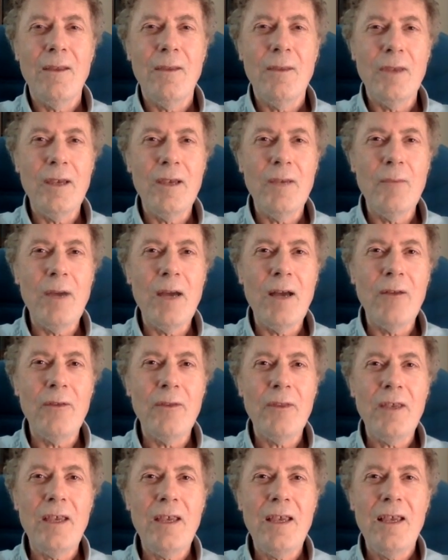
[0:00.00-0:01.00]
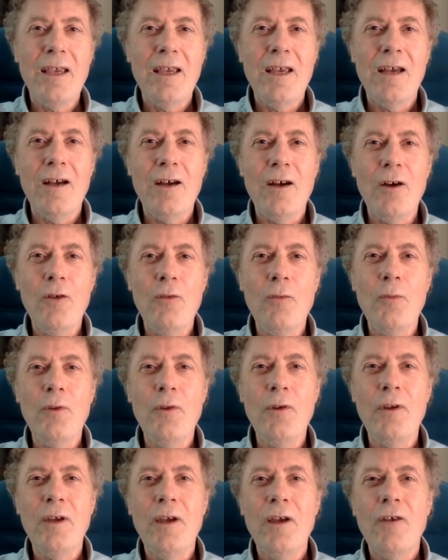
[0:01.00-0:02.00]
Think about the
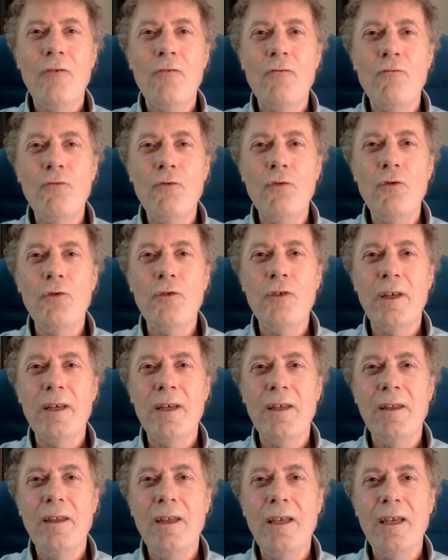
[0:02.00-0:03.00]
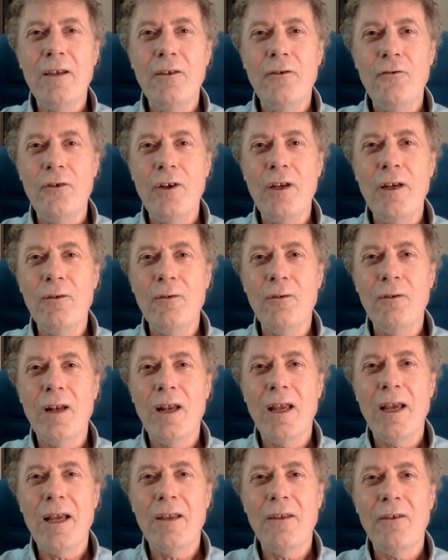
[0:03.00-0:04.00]
open root in the adrenal
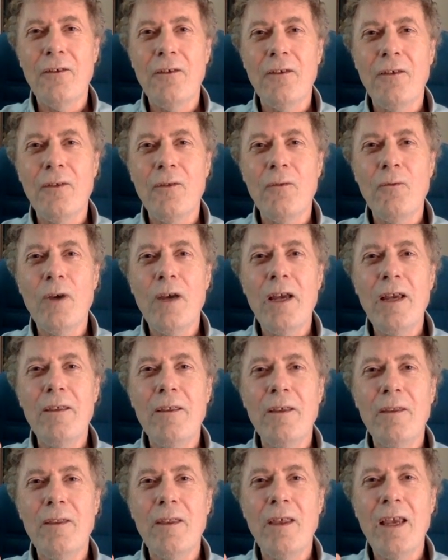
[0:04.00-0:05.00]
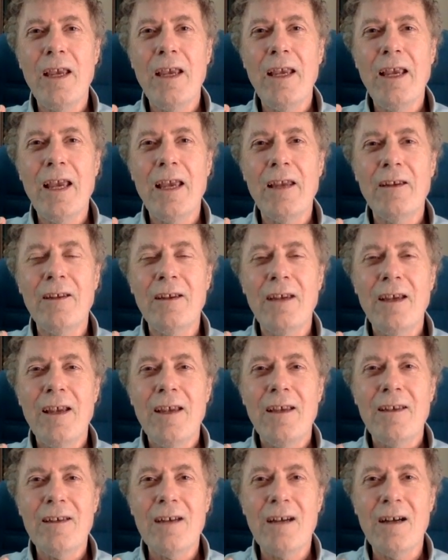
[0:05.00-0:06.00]
glands and the way that they get
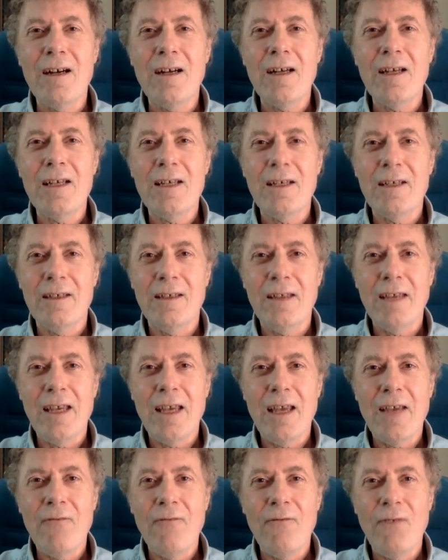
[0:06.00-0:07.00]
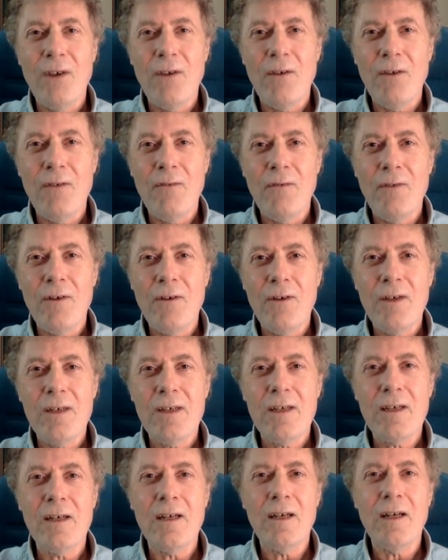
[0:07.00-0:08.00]
tired. They get very, very
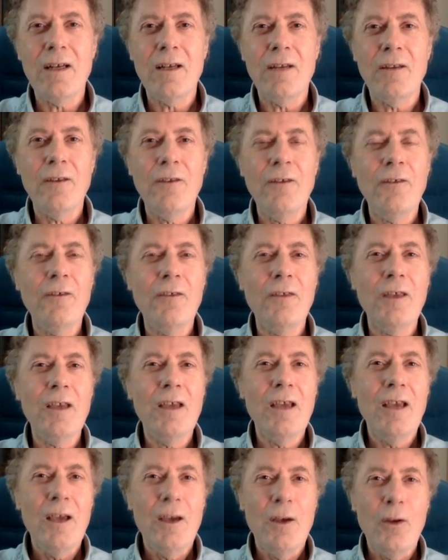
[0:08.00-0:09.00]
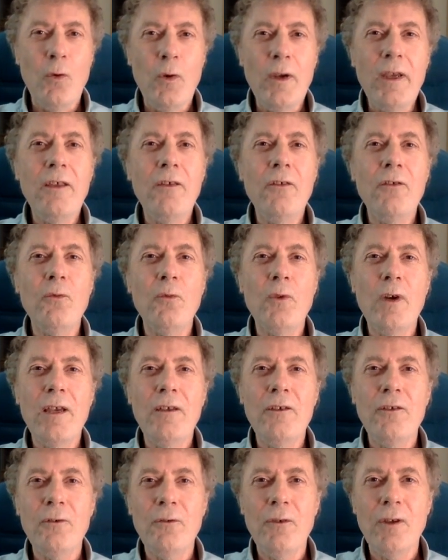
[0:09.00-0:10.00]
tired. This is the quickest way
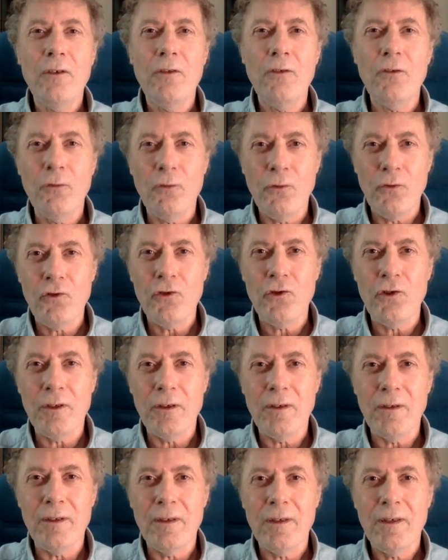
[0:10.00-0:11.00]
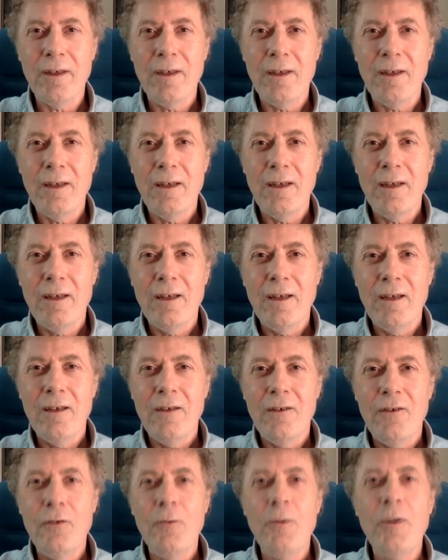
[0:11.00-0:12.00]
to exhaustion,
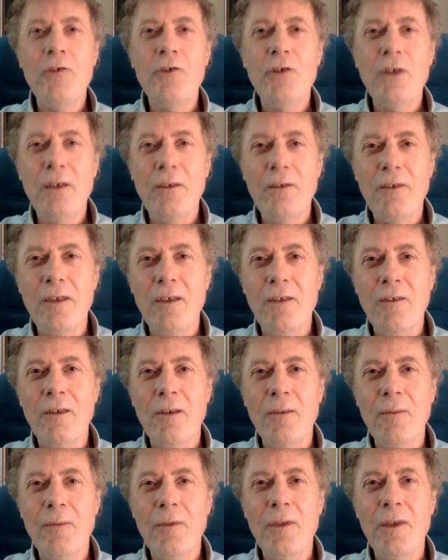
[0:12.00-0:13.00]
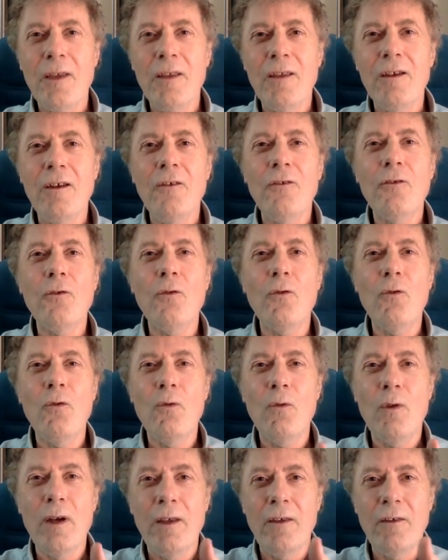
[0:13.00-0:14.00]
to be chasing something that is
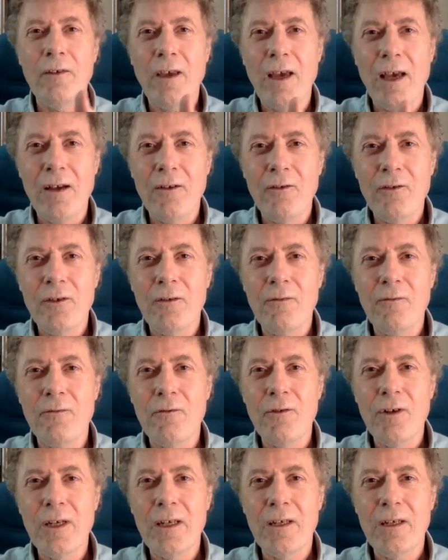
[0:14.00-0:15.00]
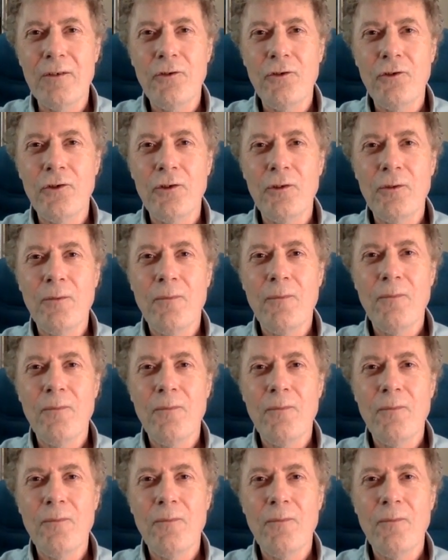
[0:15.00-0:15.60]
always out of reach.